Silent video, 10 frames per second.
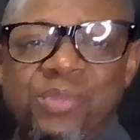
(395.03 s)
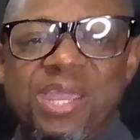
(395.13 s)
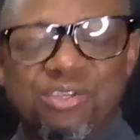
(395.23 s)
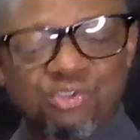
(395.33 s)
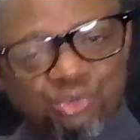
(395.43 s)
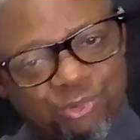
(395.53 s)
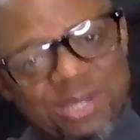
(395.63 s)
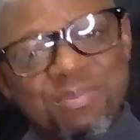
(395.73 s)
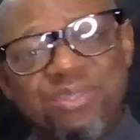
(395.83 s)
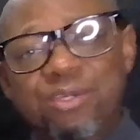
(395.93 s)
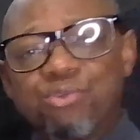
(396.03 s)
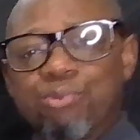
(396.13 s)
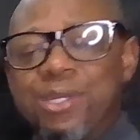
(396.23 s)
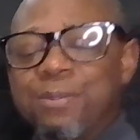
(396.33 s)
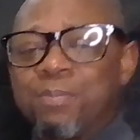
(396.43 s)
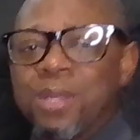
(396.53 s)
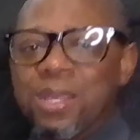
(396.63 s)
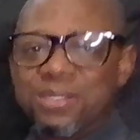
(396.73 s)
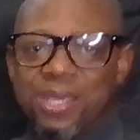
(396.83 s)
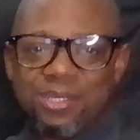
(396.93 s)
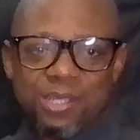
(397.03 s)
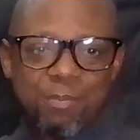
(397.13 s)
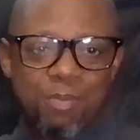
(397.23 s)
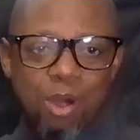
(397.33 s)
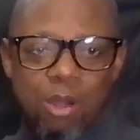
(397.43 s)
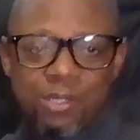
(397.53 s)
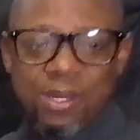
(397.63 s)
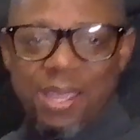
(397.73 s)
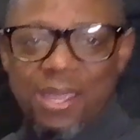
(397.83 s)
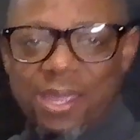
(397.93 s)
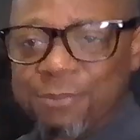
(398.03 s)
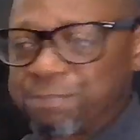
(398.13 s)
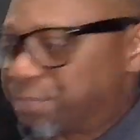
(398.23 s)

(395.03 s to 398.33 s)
and dreaming the dream that Martin had.